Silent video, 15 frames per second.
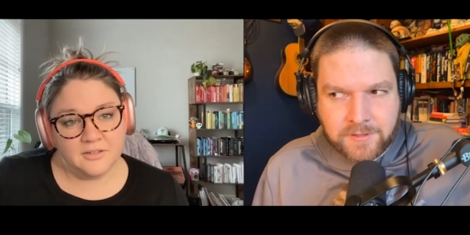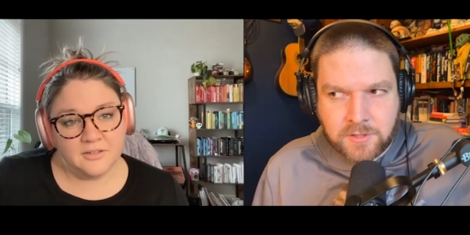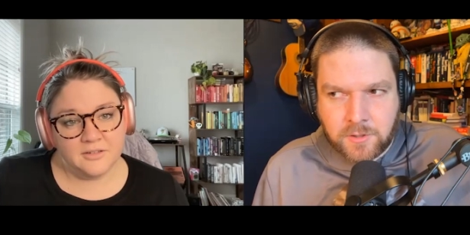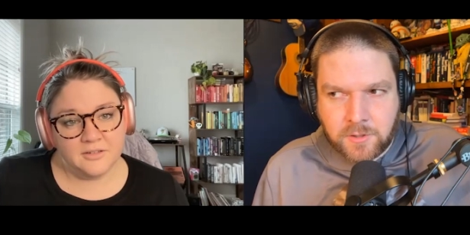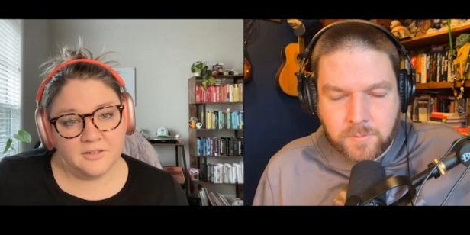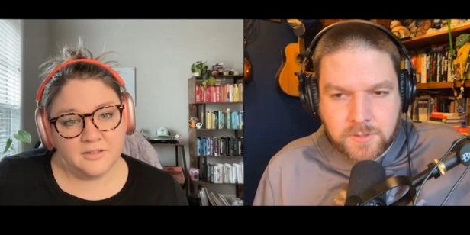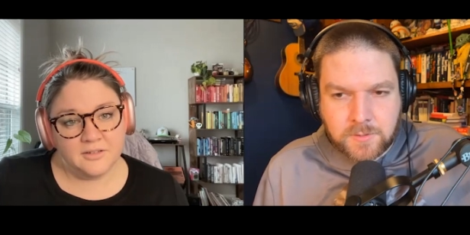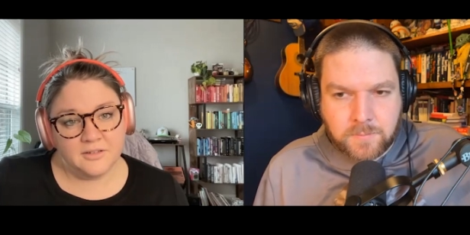
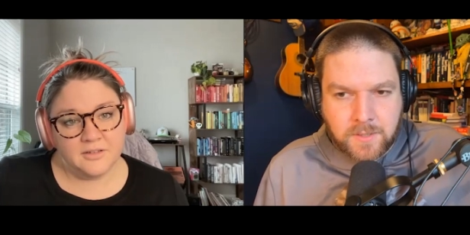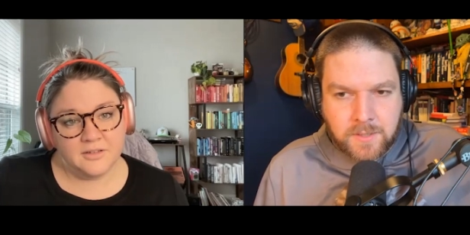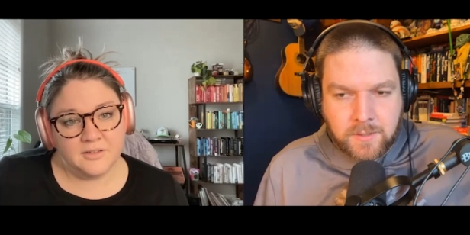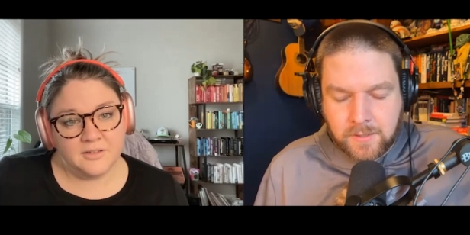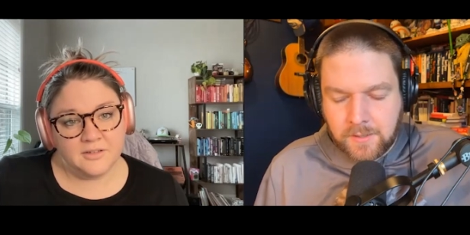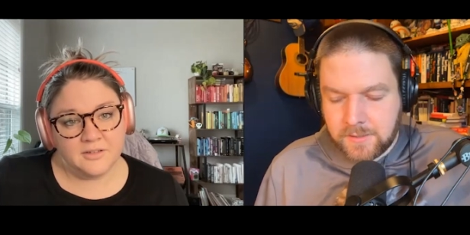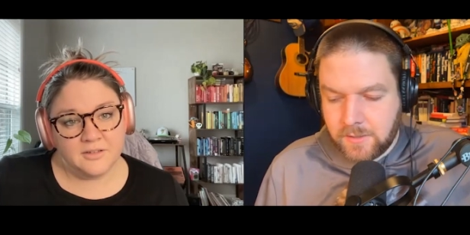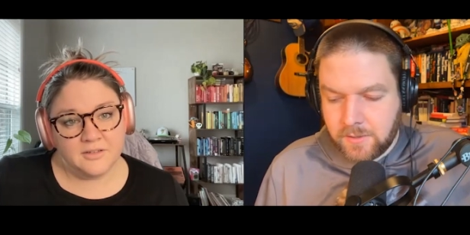Speaker 1: so much
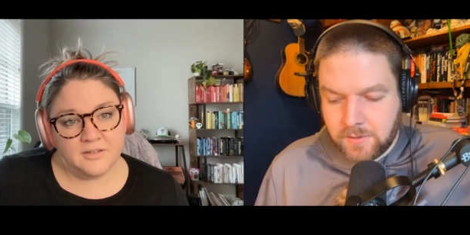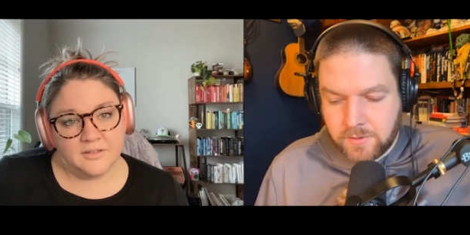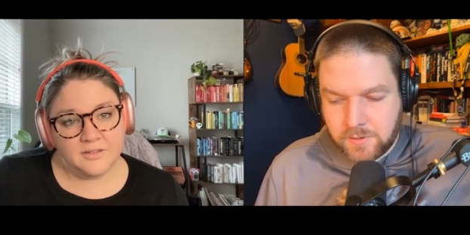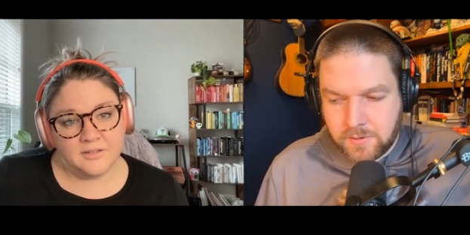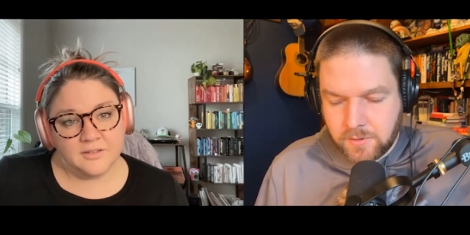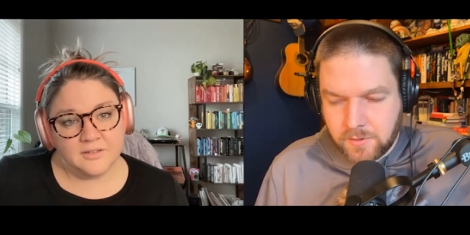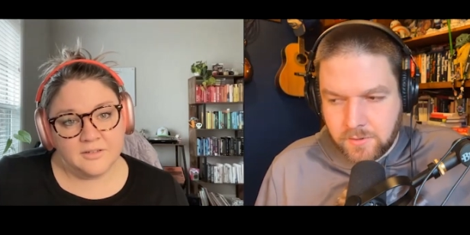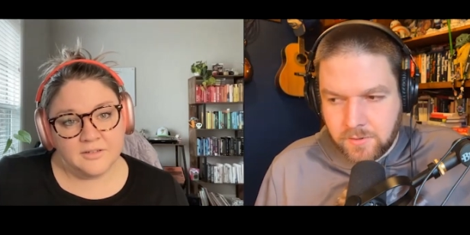money because he could
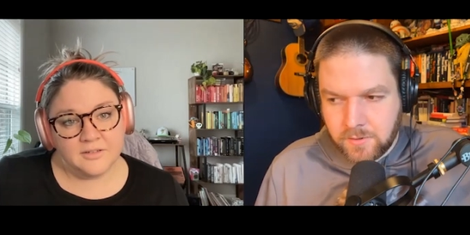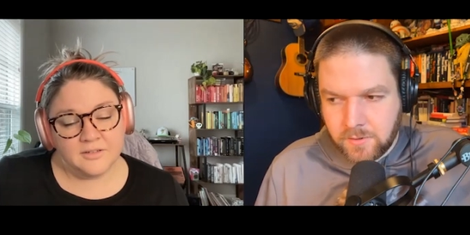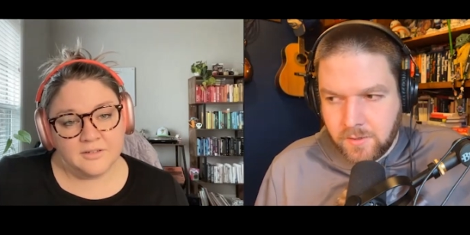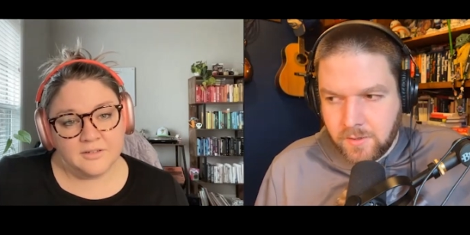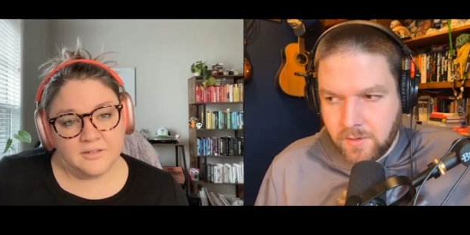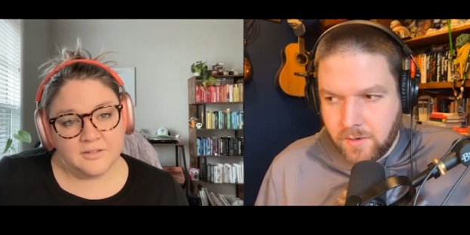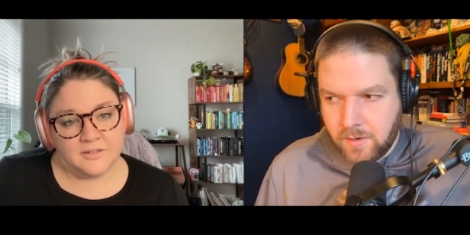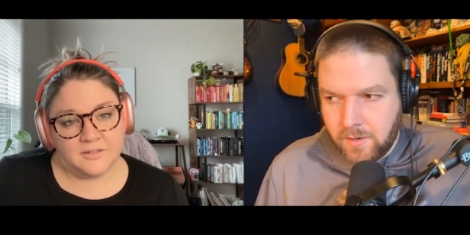just turn
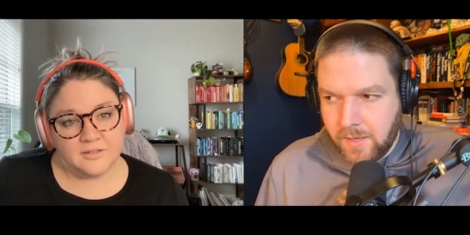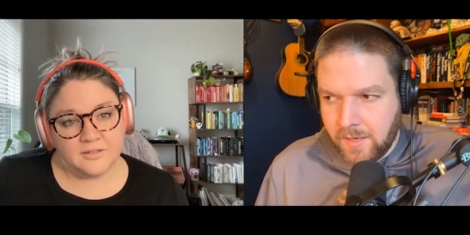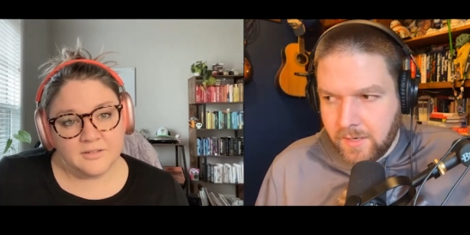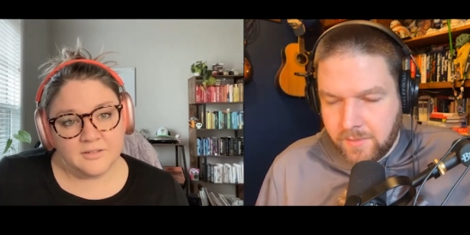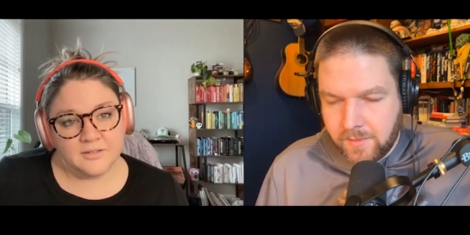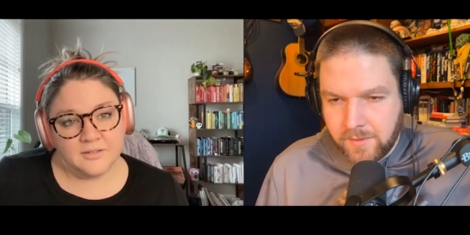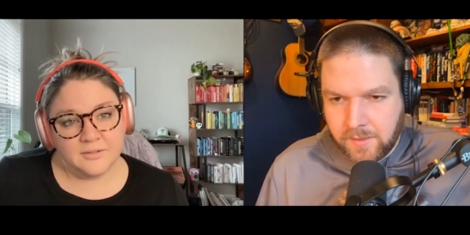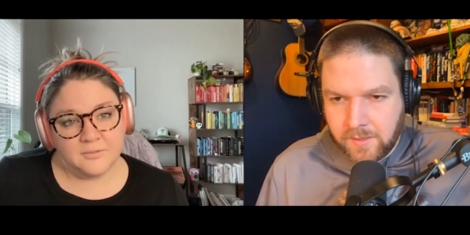
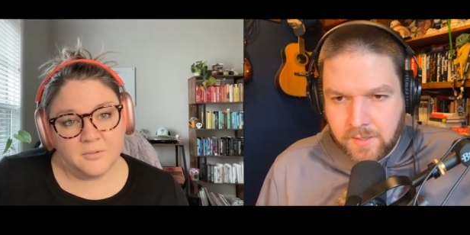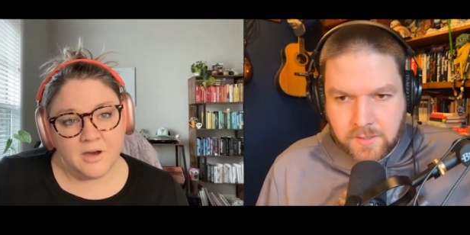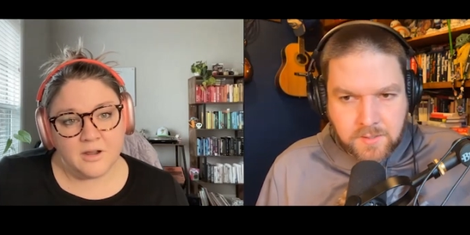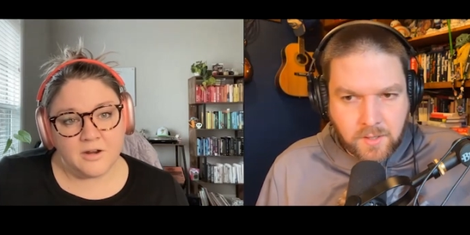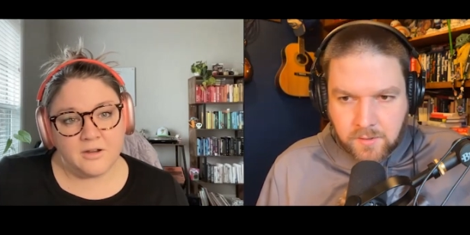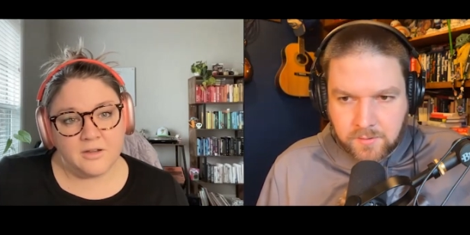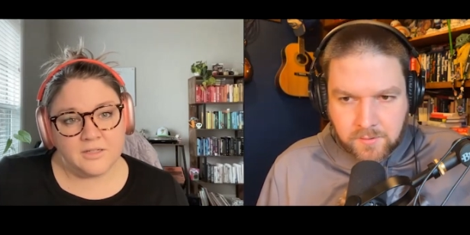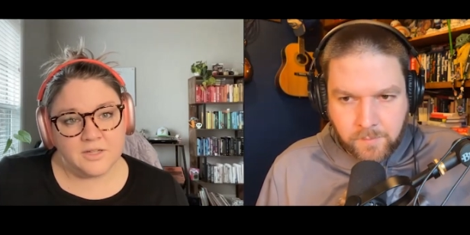anything into
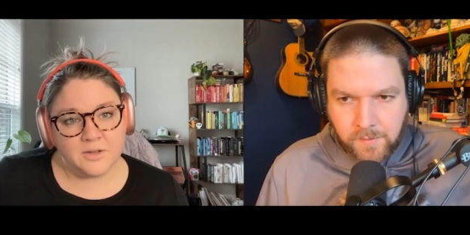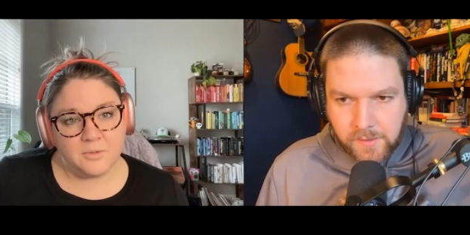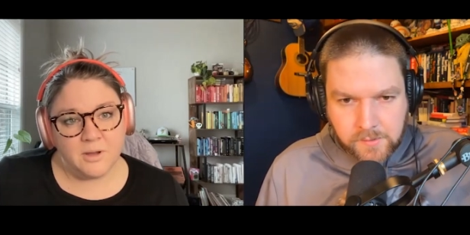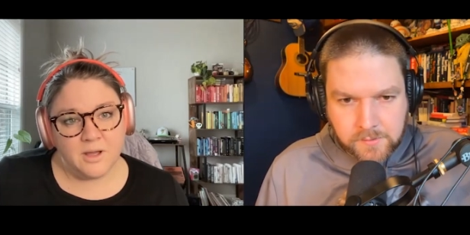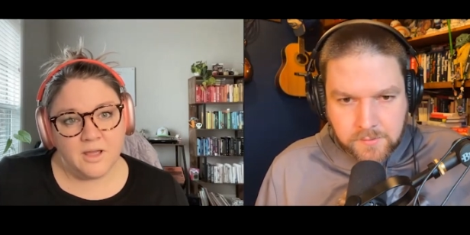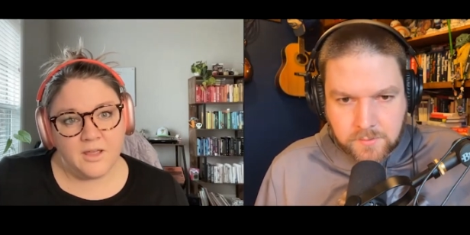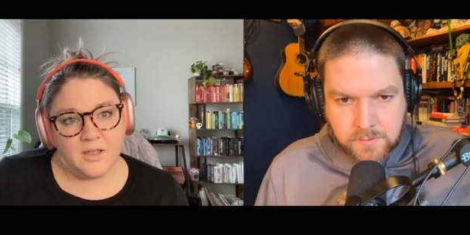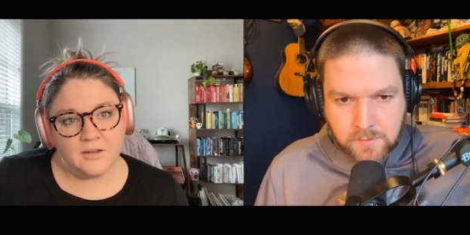Water something
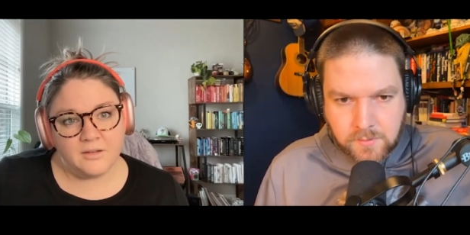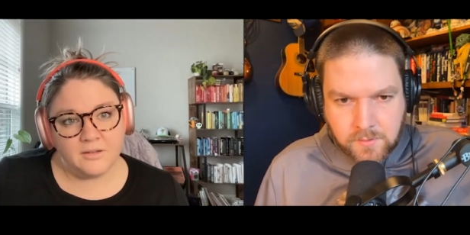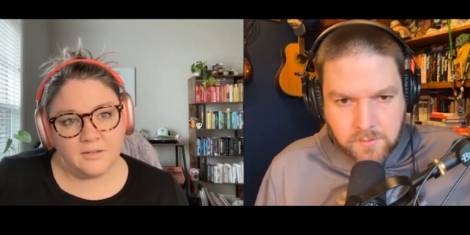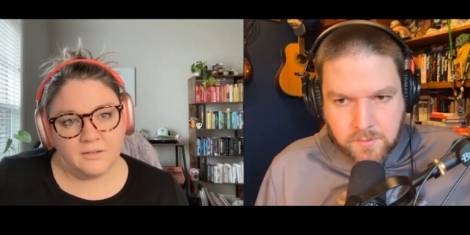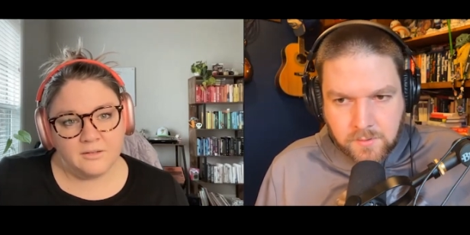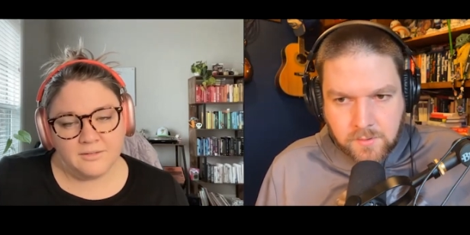into else. Wine.